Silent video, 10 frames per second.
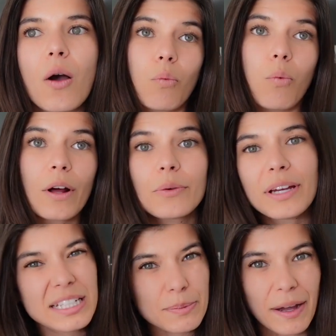what do we
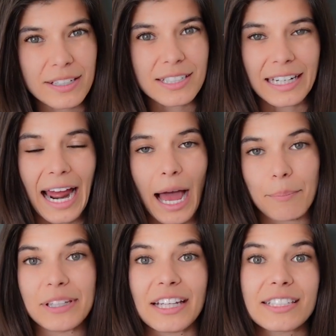expect is going to
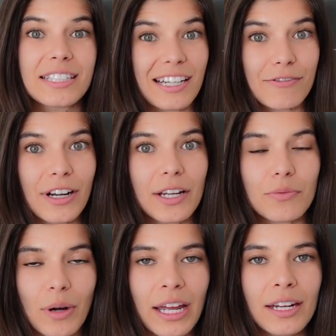happen that's different,
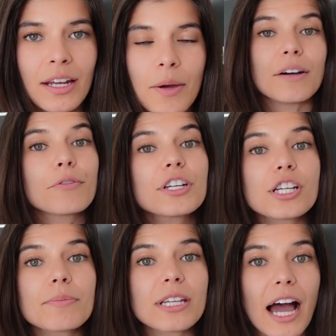right? If we
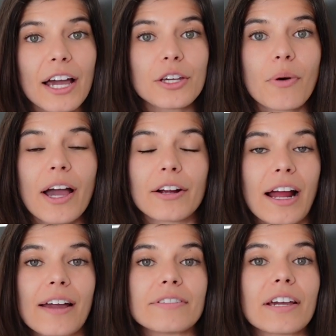jump to IUI or
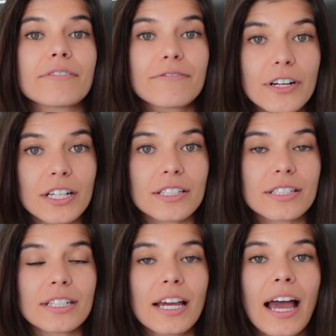IVF
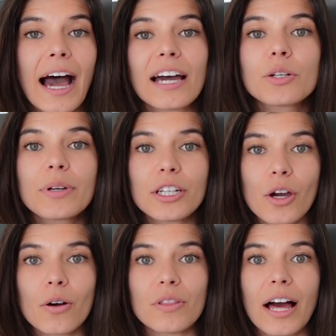first, how do we
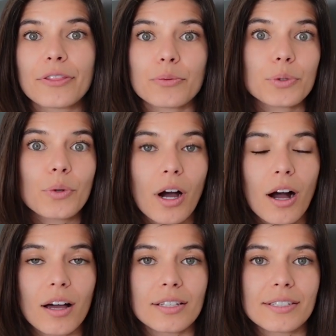know that the root
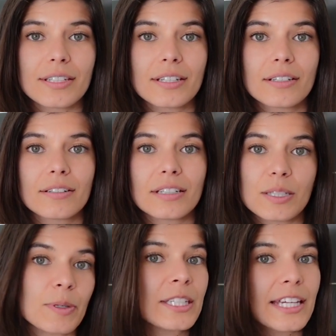cause is
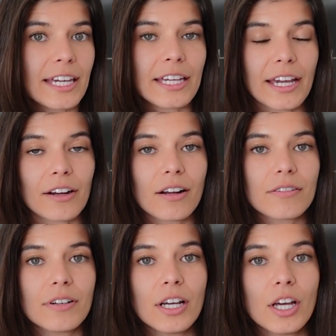being taken care of?